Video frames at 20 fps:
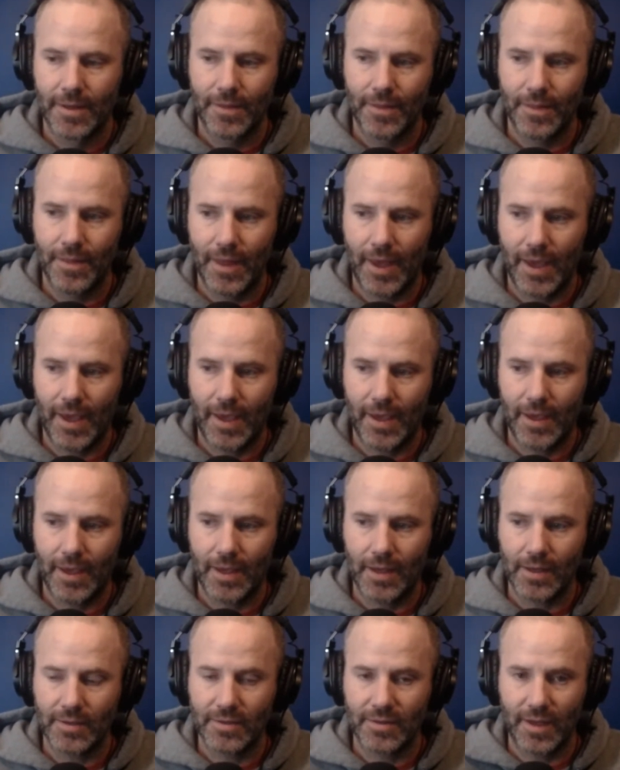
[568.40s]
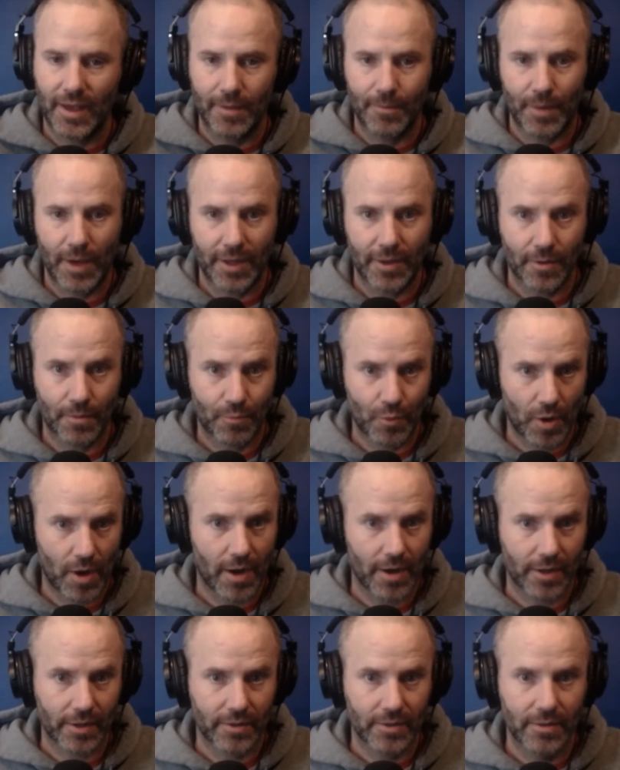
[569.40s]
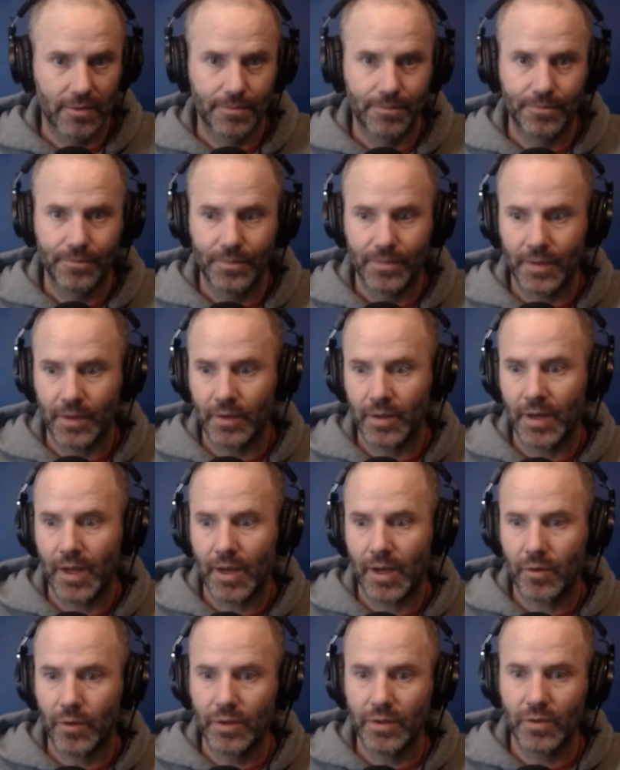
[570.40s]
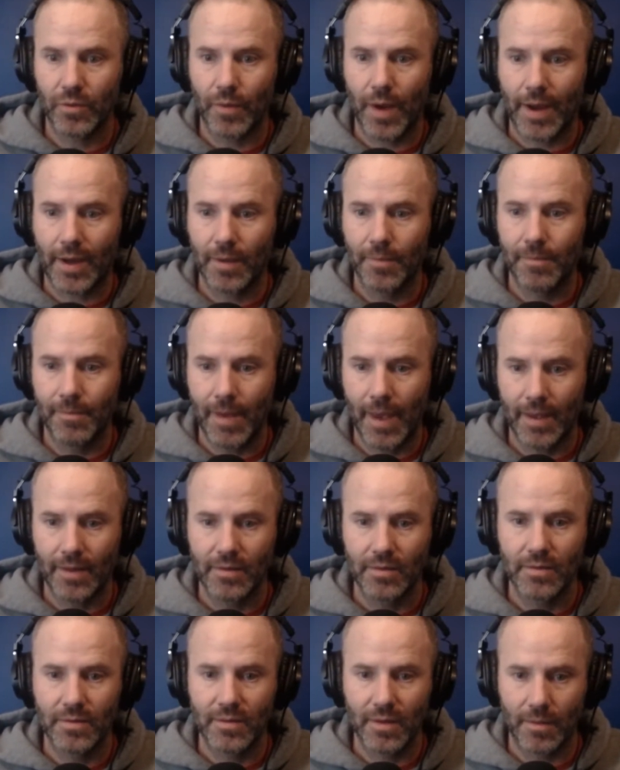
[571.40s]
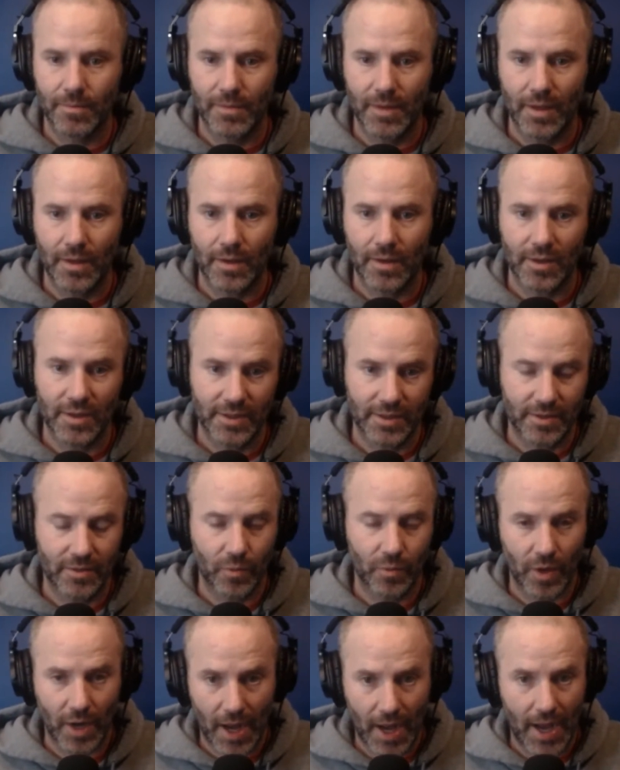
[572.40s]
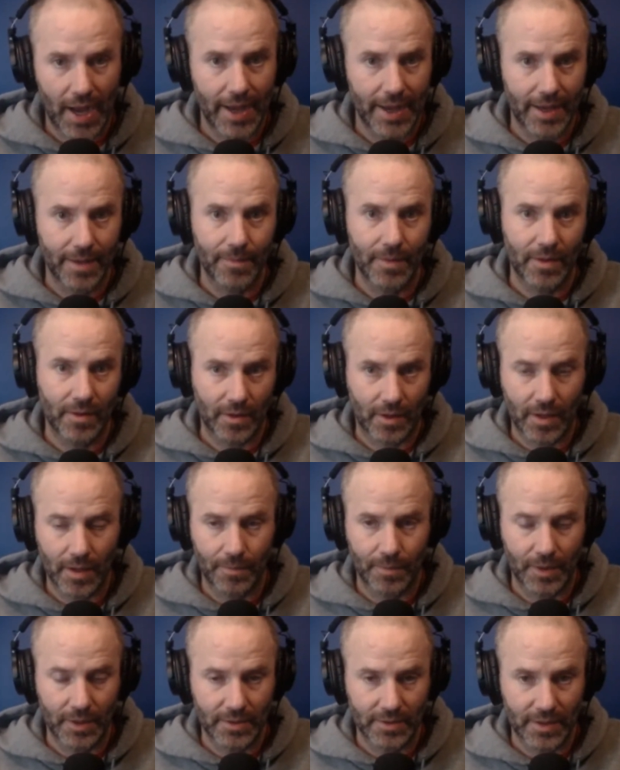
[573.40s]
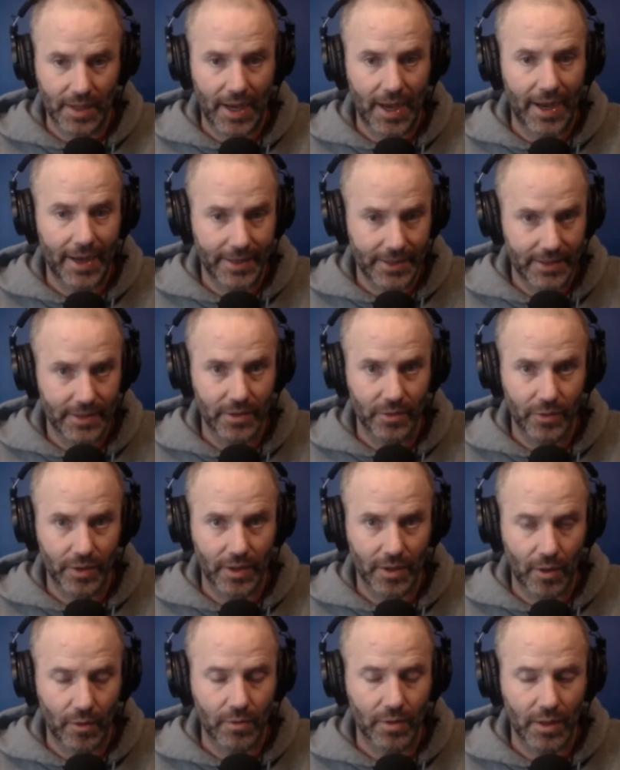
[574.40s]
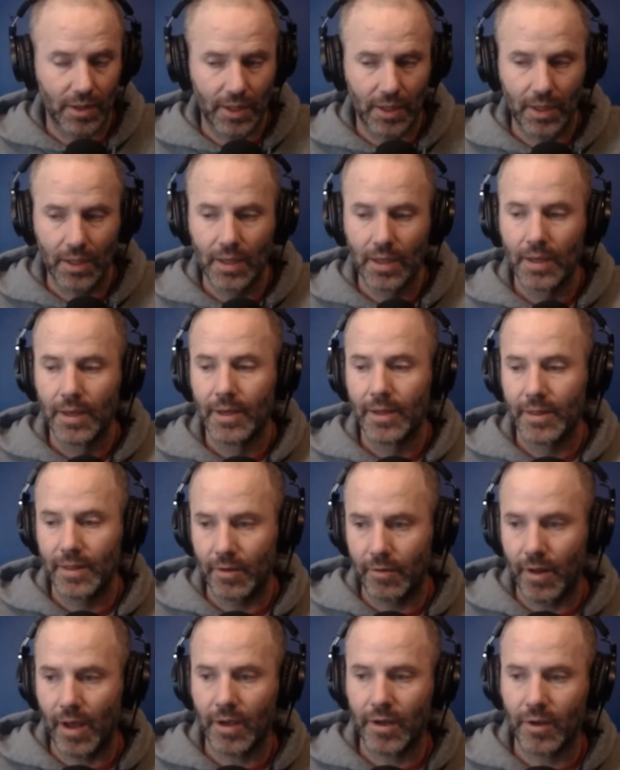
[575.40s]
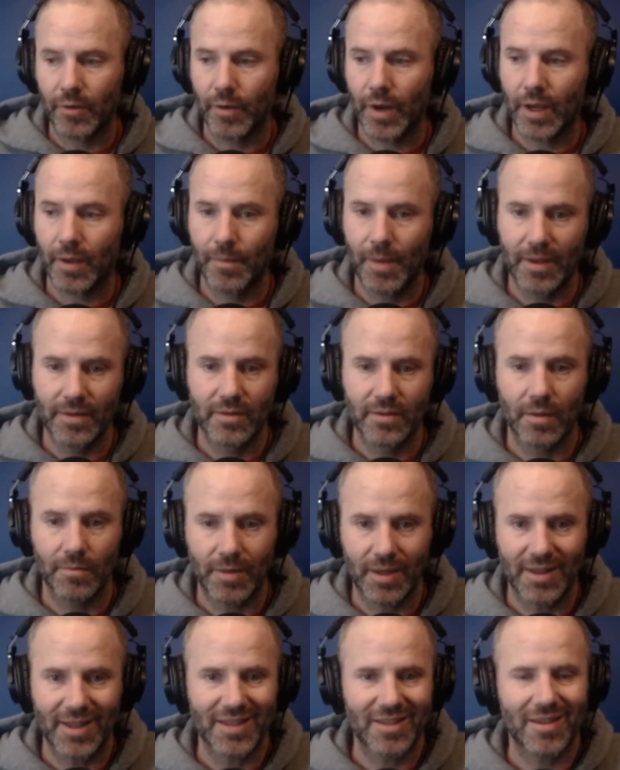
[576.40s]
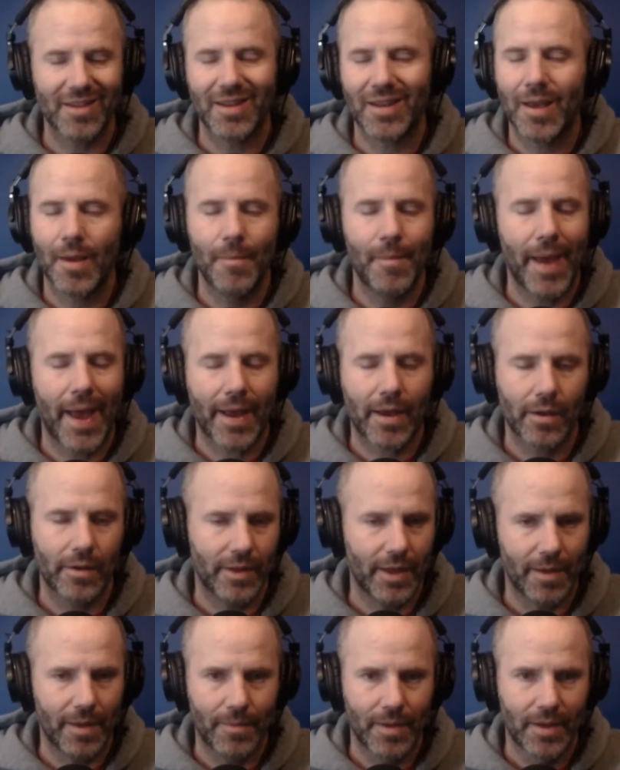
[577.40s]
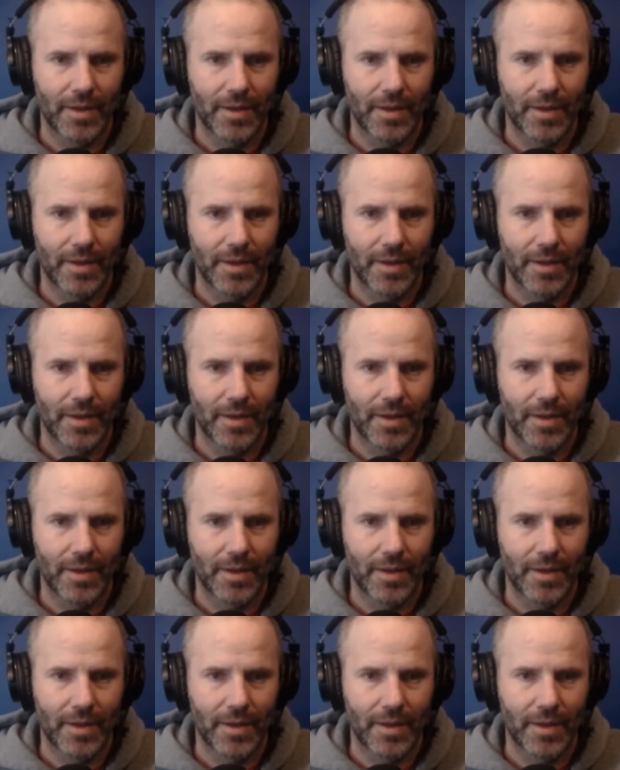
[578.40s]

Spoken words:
they stand by their product. They're not going to recommend something, at least where I am and the companies that I deal with locally. They're not going to recommend something that's going to come back on them.